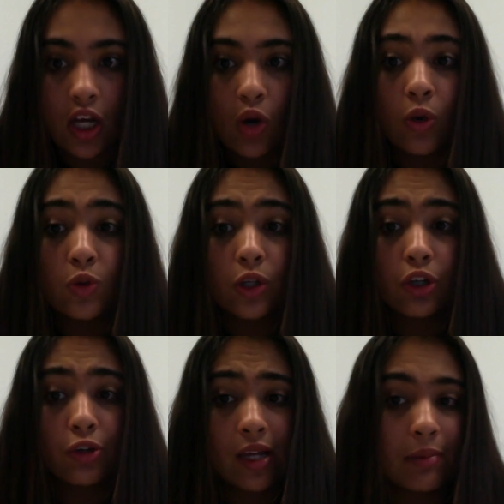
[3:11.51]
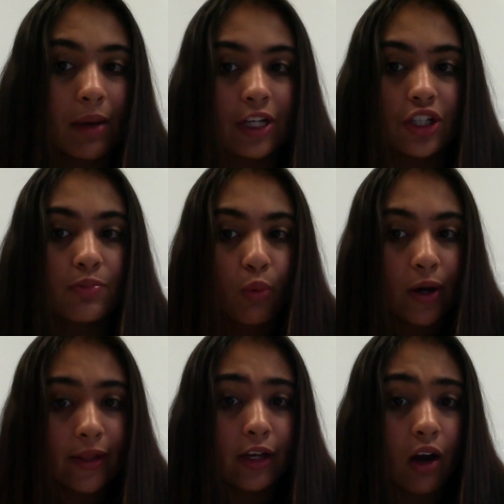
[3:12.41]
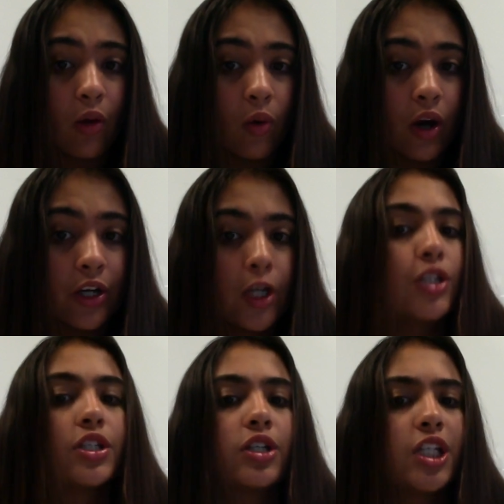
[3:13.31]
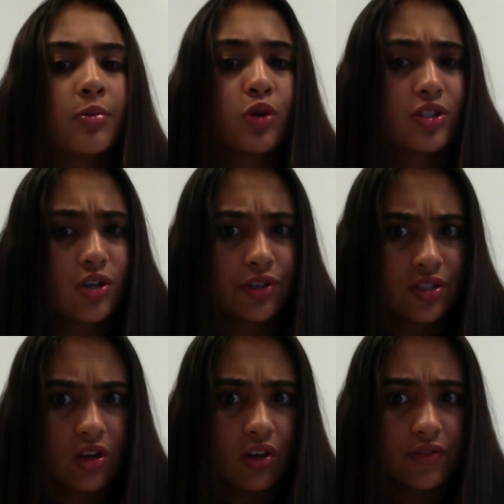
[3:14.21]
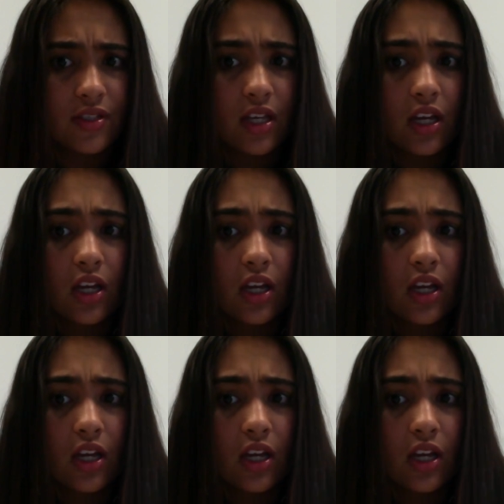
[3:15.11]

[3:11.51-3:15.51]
which we could create by just boiling hot water until no more salt dissolves.